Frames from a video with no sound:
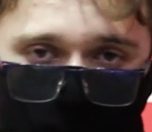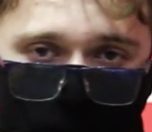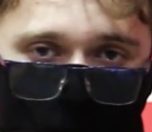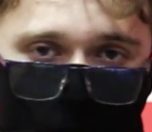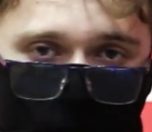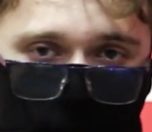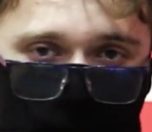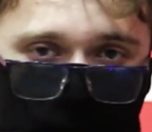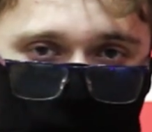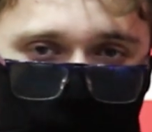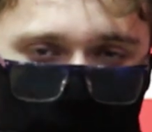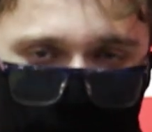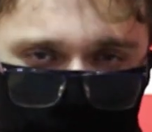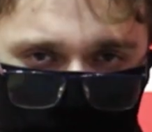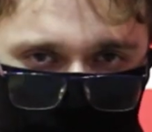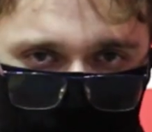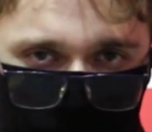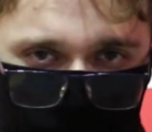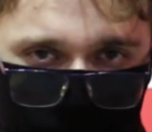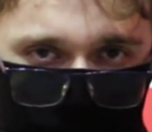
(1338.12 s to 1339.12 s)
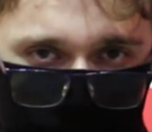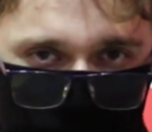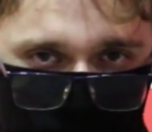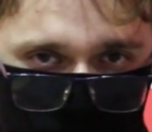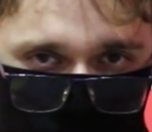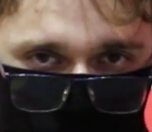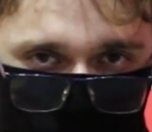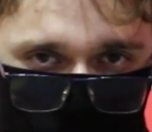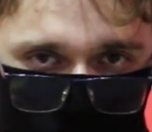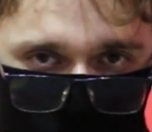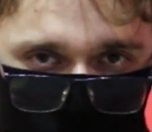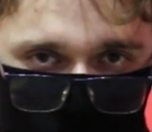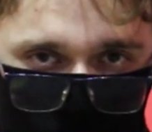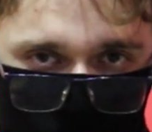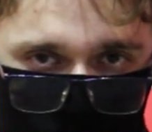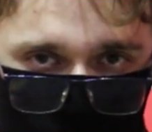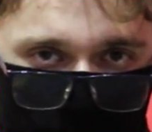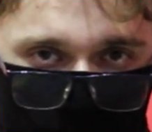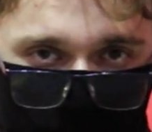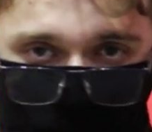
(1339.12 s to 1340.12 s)
for an AN-94
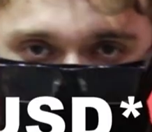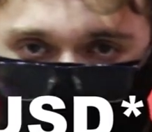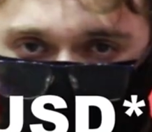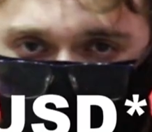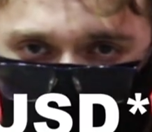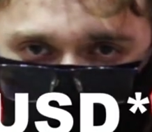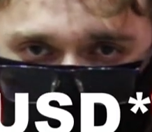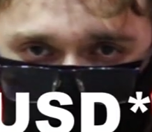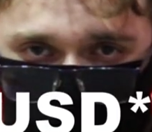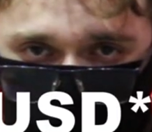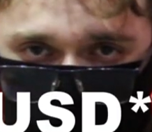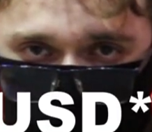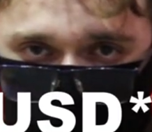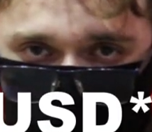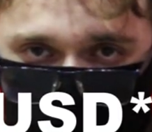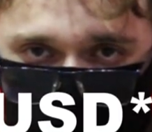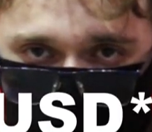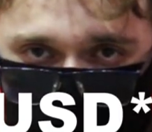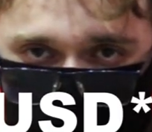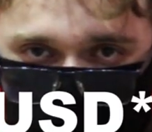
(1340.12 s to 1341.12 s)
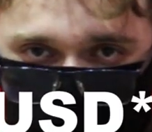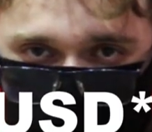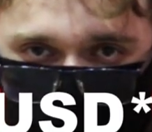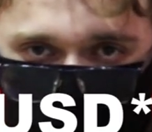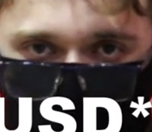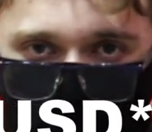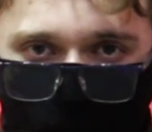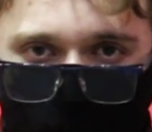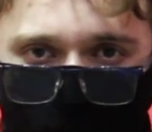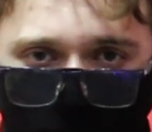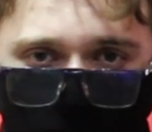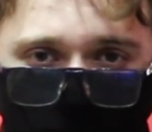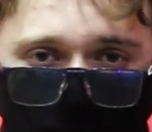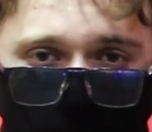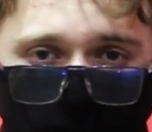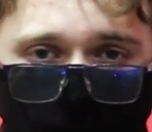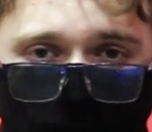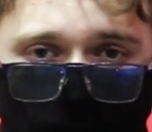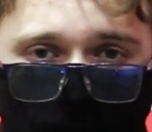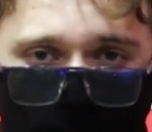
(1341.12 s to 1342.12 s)
and $200 for an
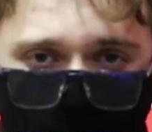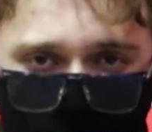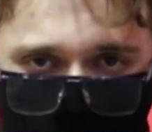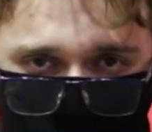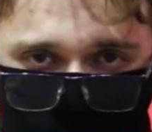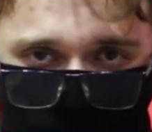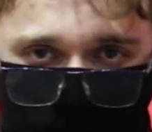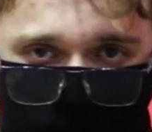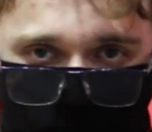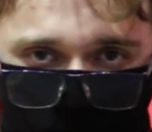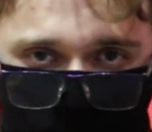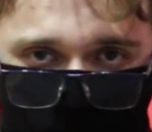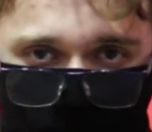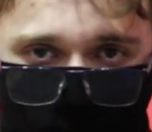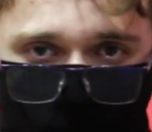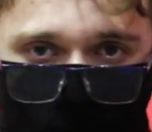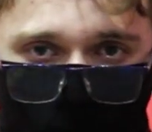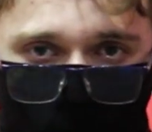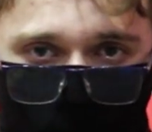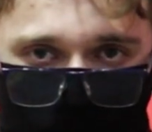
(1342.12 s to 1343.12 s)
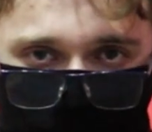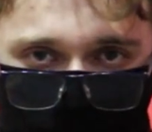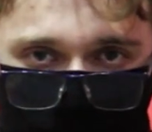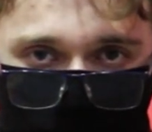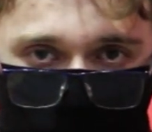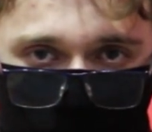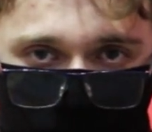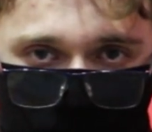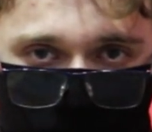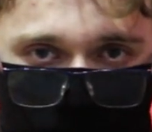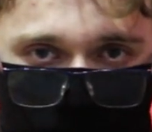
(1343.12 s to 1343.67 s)
AK-74M.